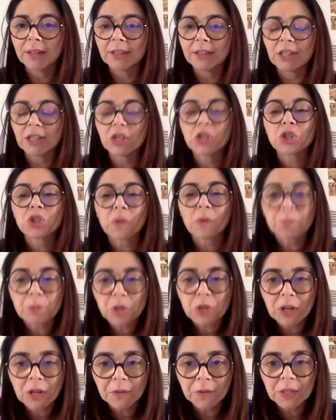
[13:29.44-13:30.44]

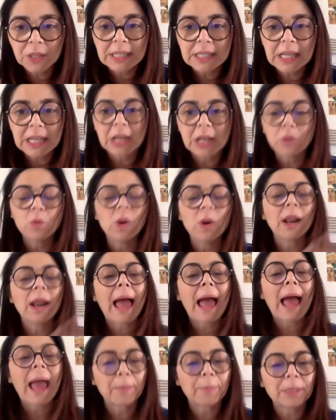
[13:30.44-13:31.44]
description of the city will
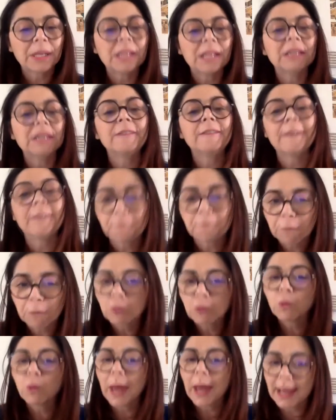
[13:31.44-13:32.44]
happen in
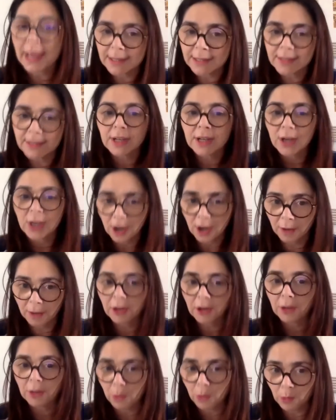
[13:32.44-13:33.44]
different ways of
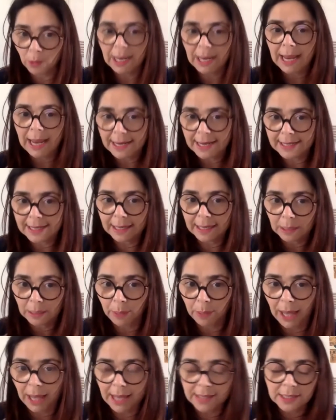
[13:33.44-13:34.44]
communicating the
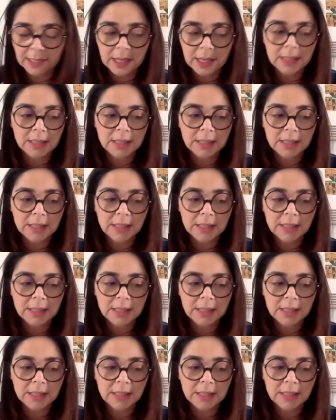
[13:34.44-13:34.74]
places.